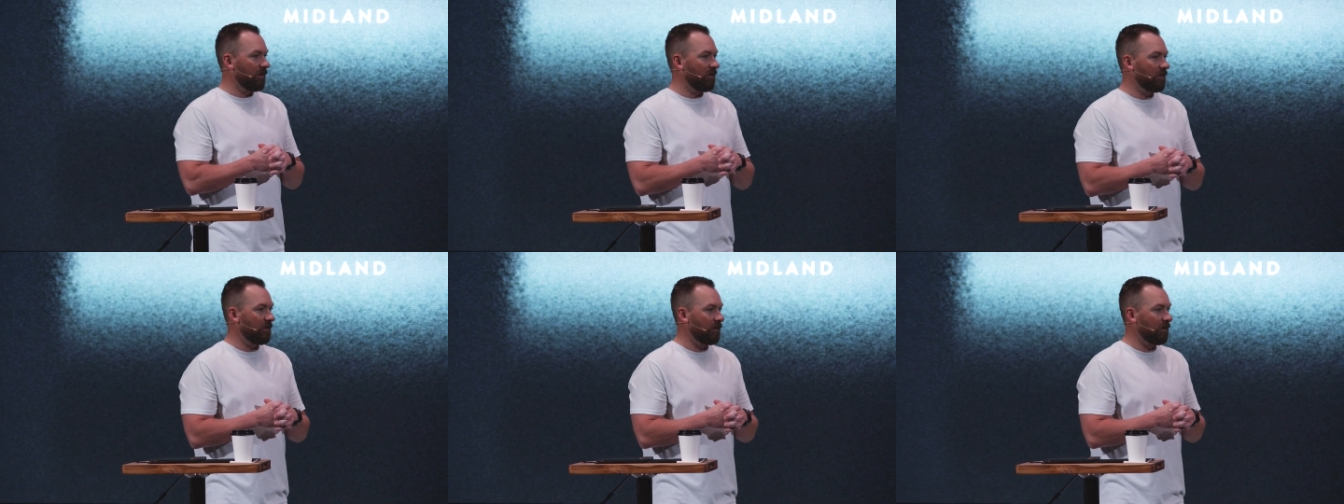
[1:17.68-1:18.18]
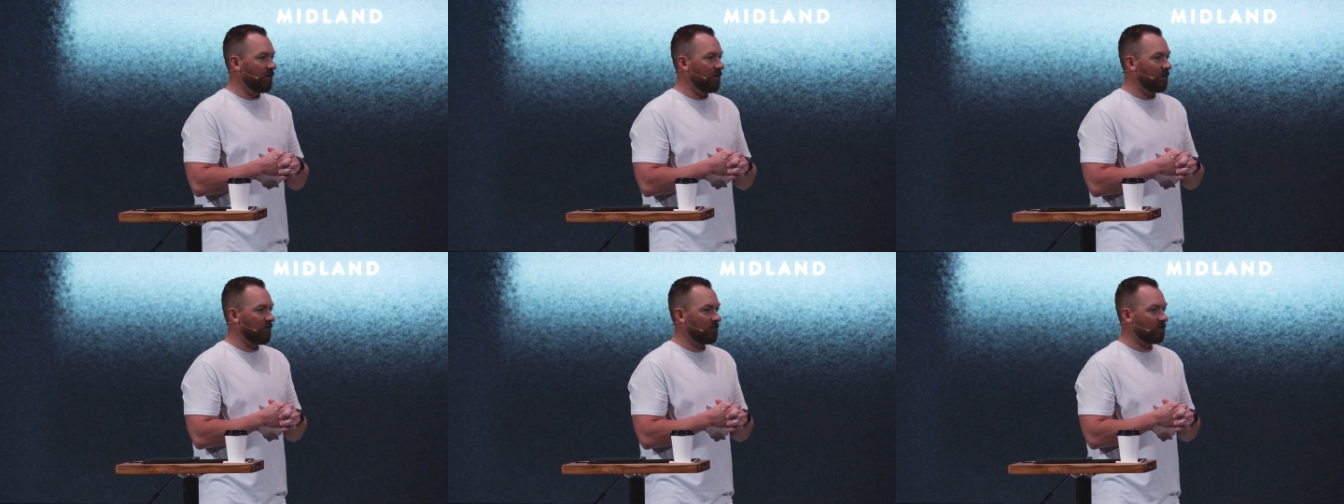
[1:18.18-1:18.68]
the, uh,
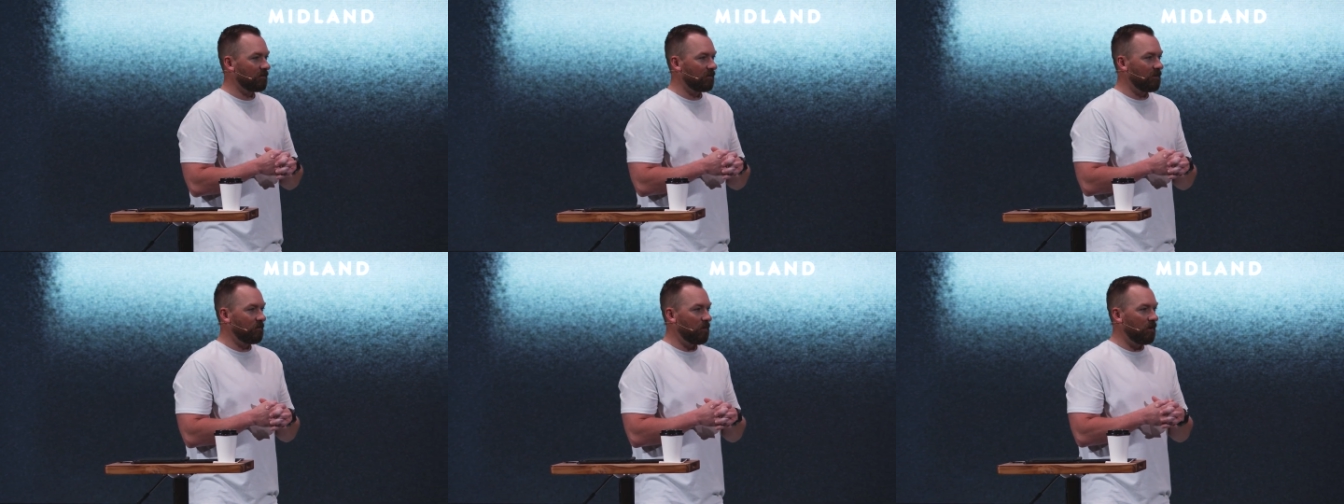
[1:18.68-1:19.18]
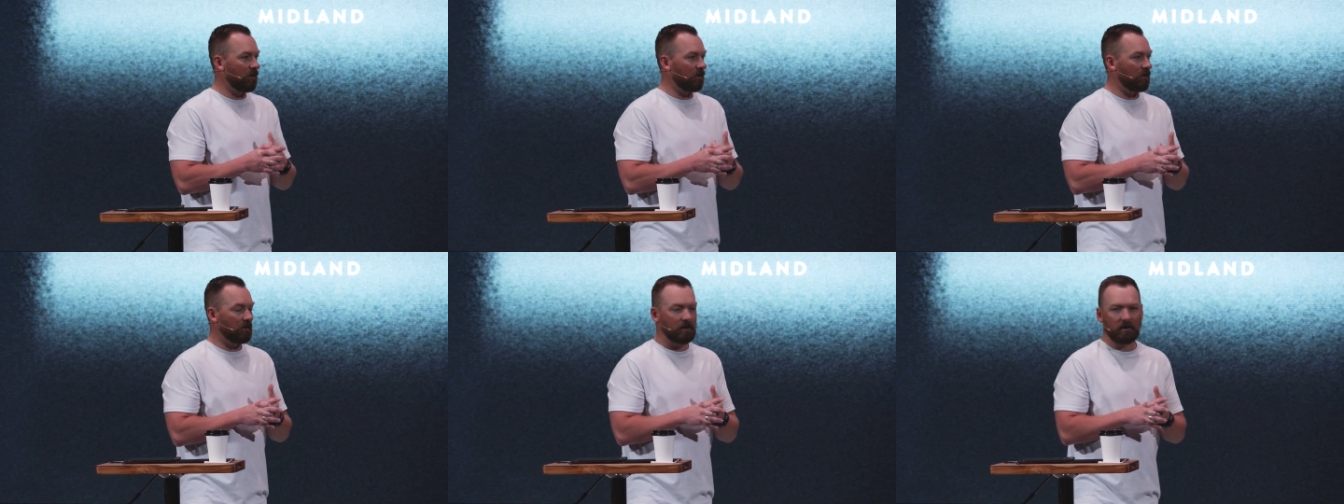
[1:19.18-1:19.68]
the
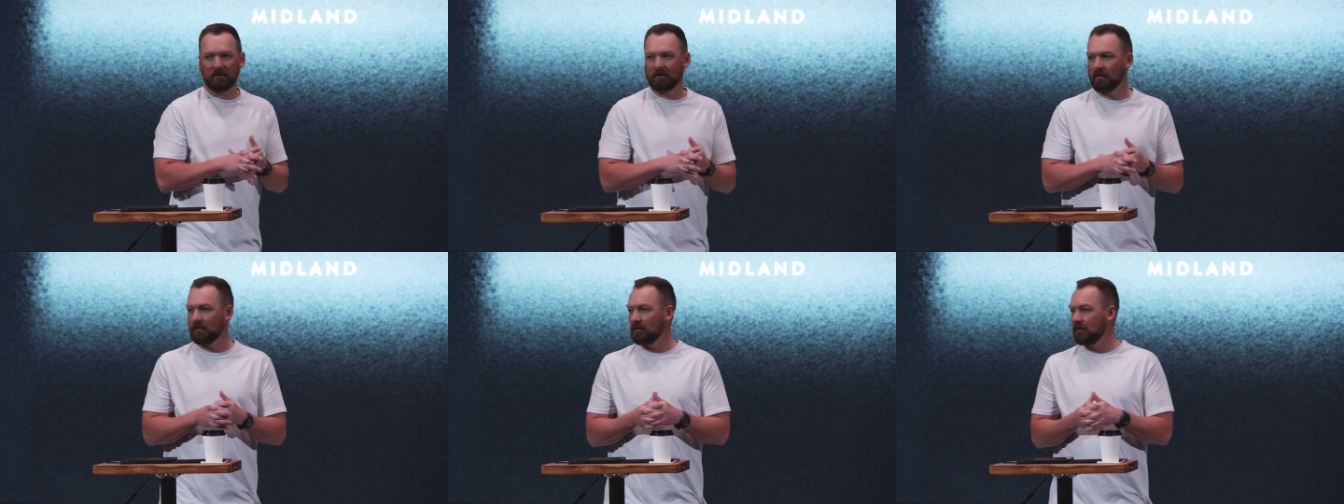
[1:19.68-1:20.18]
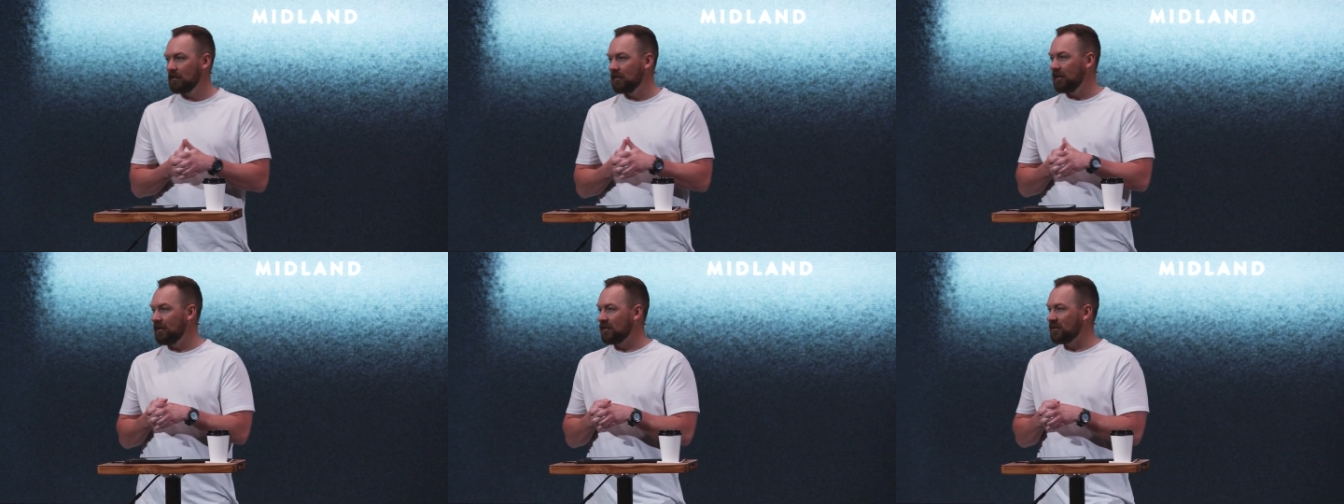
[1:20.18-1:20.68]
demonic encounter
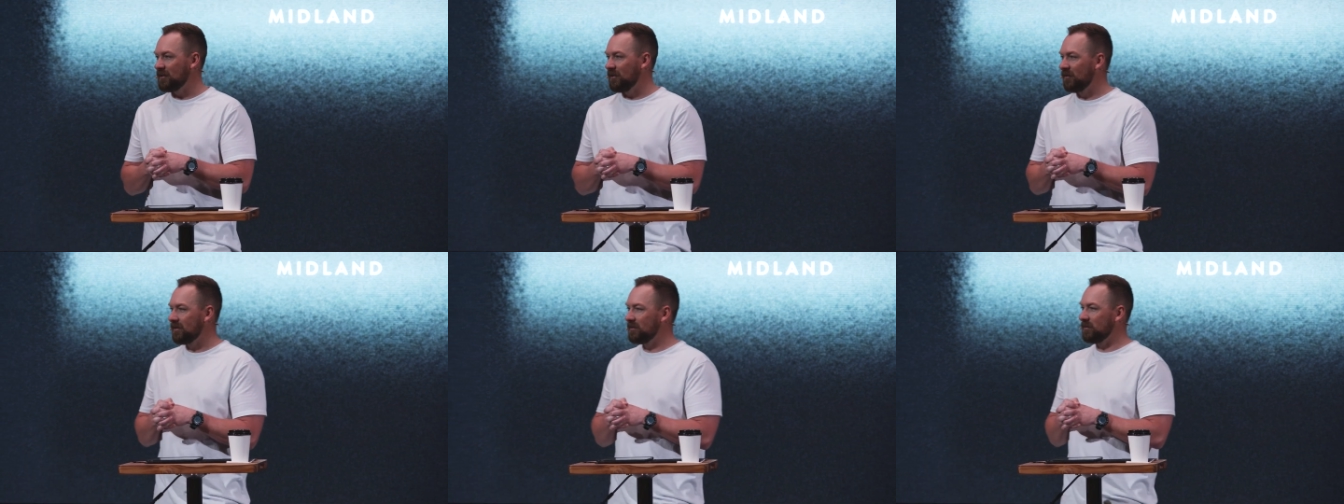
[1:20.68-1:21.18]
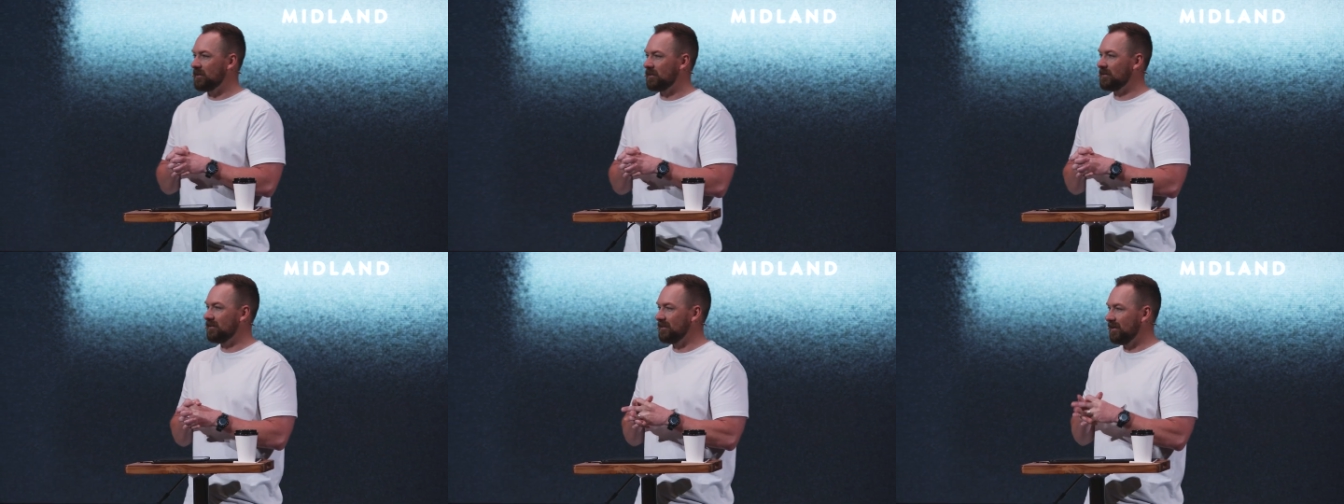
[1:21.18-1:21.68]
in our service,
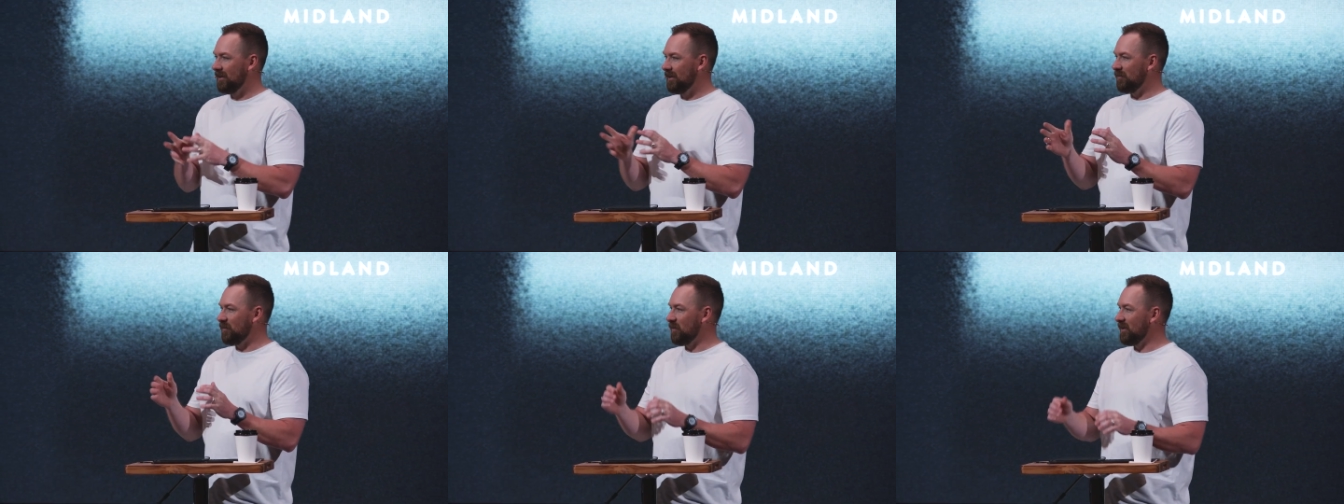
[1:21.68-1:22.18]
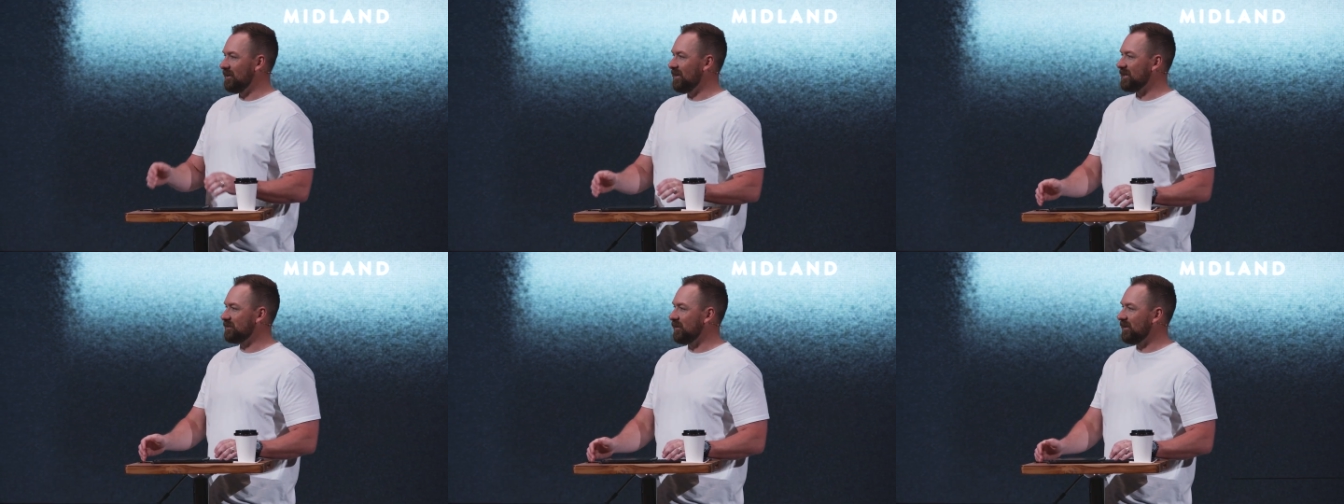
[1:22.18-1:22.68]
which, if you weren't here
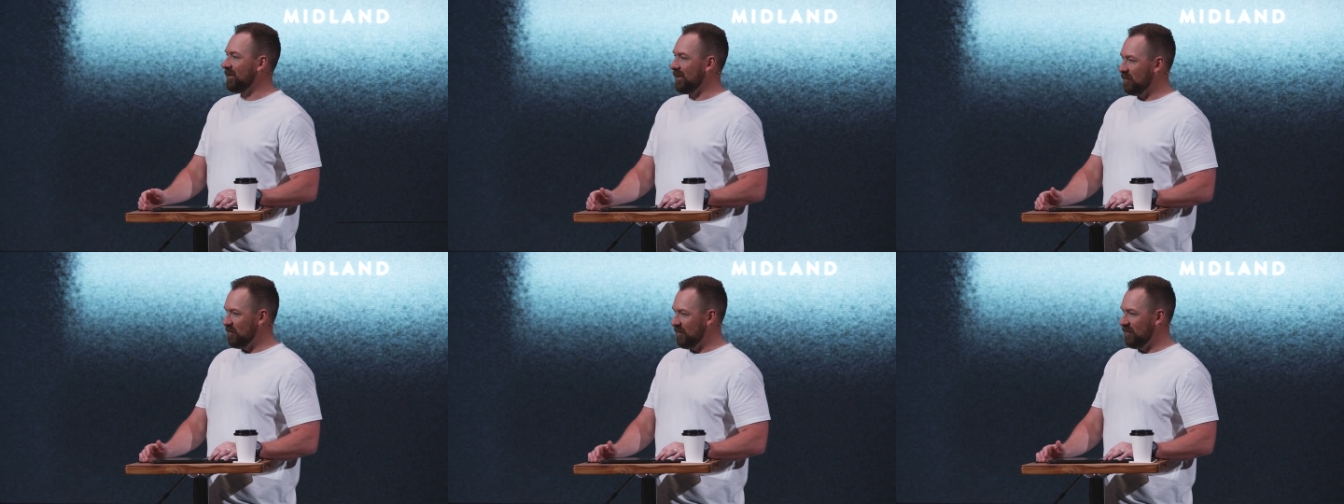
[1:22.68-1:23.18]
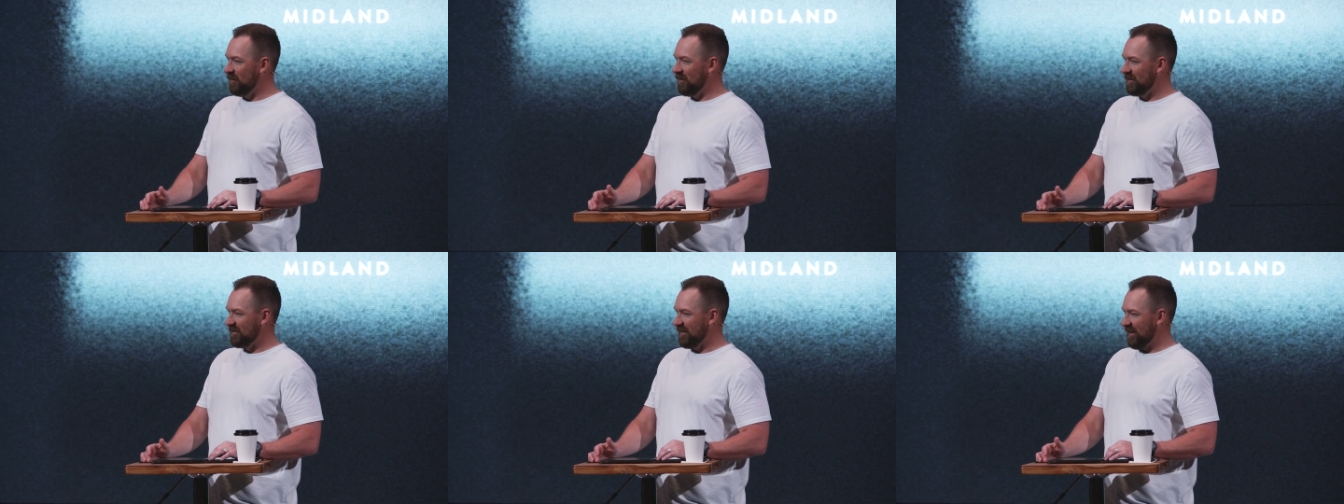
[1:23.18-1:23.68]
last week, you're like, well, hold
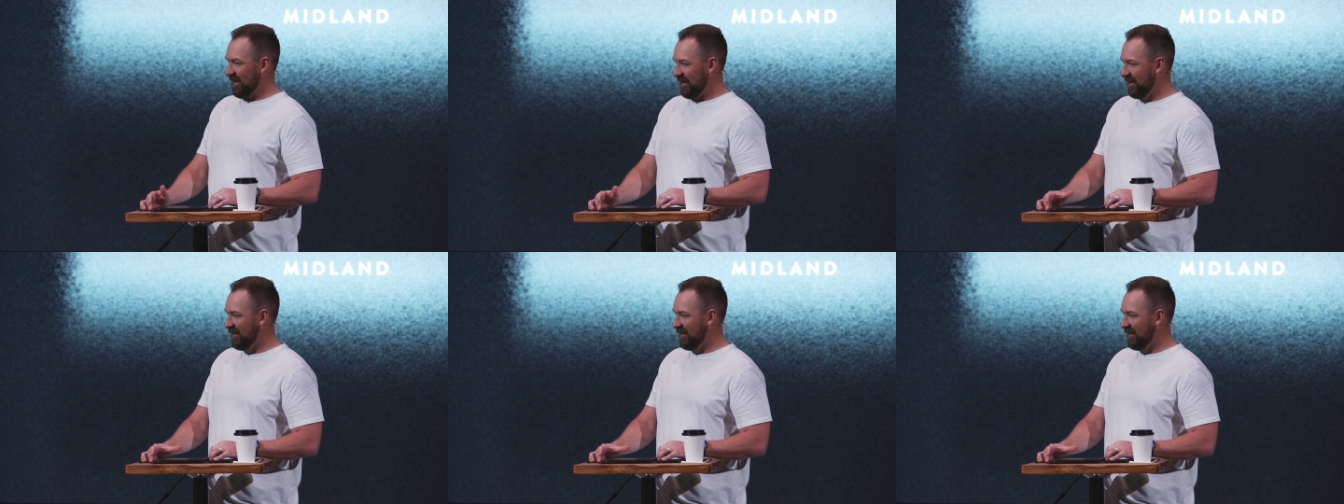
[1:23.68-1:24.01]
on a second.